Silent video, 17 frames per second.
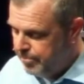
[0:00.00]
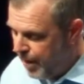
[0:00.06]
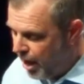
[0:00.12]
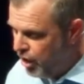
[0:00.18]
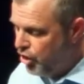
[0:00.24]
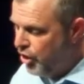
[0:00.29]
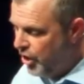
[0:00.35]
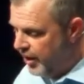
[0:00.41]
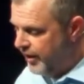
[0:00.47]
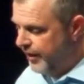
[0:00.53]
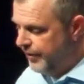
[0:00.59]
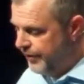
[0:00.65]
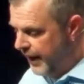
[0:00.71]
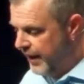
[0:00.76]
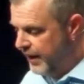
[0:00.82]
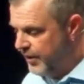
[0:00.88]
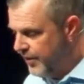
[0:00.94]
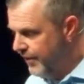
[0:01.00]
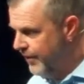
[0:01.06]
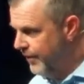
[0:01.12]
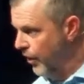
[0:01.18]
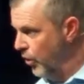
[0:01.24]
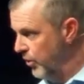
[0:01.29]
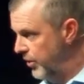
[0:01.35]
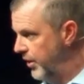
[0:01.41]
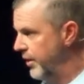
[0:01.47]
punch you in the face
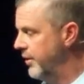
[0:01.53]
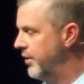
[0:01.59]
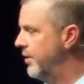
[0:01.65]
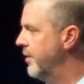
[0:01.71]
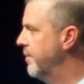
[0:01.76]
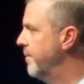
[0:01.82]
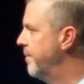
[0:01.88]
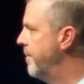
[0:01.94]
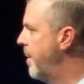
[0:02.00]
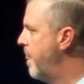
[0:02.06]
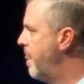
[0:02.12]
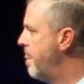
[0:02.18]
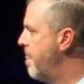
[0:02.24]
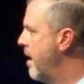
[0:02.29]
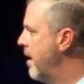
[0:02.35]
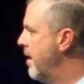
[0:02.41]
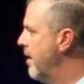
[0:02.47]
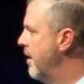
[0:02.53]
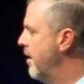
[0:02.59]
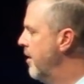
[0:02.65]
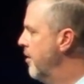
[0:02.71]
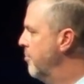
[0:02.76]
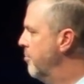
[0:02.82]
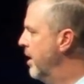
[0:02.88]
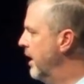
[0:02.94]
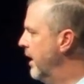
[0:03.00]
verses.
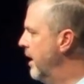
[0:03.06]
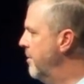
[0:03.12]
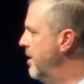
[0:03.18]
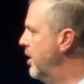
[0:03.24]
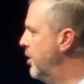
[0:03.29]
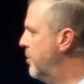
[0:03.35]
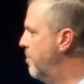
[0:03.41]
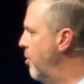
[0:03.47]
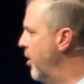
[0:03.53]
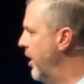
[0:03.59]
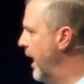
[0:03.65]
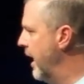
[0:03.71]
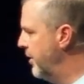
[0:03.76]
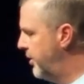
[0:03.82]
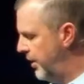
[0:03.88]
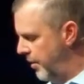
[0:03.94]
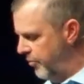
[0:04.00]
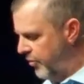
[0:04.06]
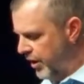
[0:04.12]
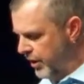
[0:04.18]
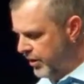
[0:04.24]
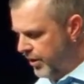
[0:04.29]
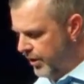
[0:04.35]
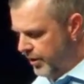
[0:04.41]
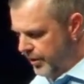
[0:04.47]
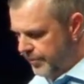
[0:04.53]
But let me just point out something
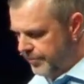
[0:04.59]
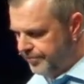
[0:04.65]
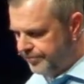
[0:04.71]
to you.